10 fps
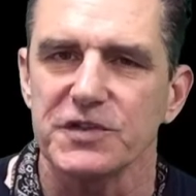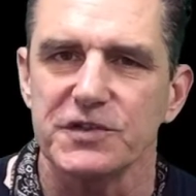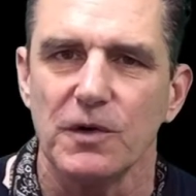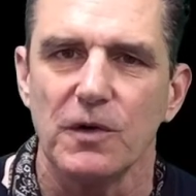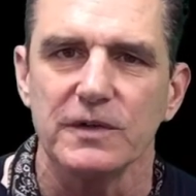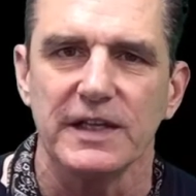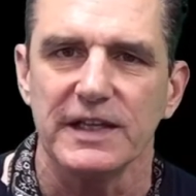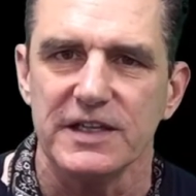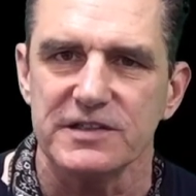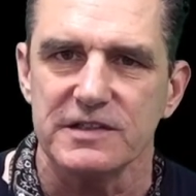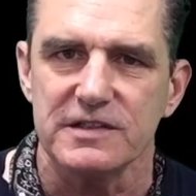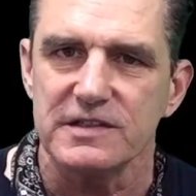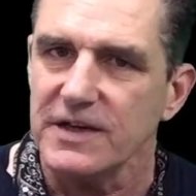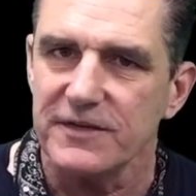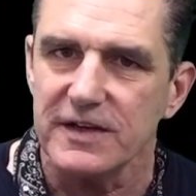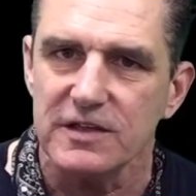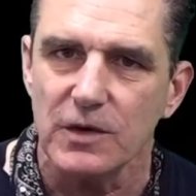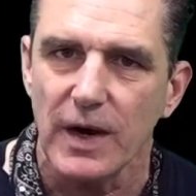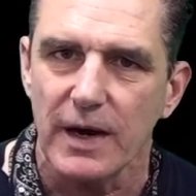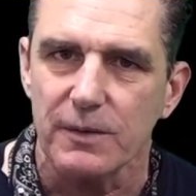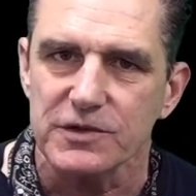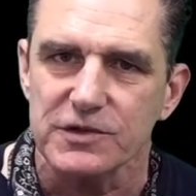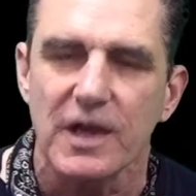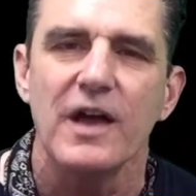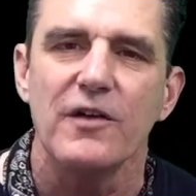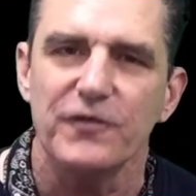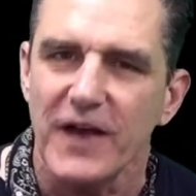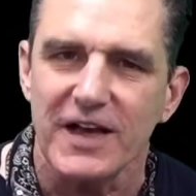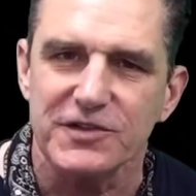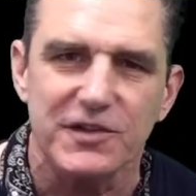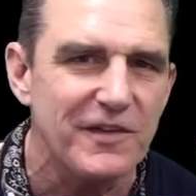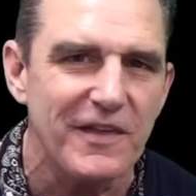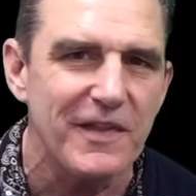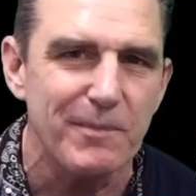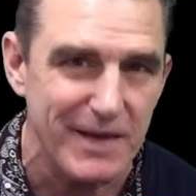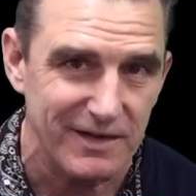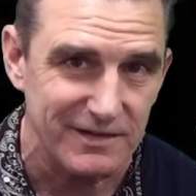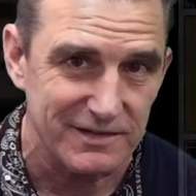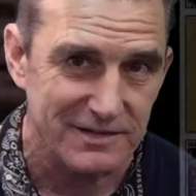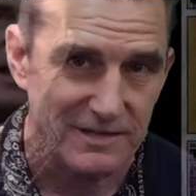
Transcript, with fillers: sold in less than 72 hours, faster than the Beatles.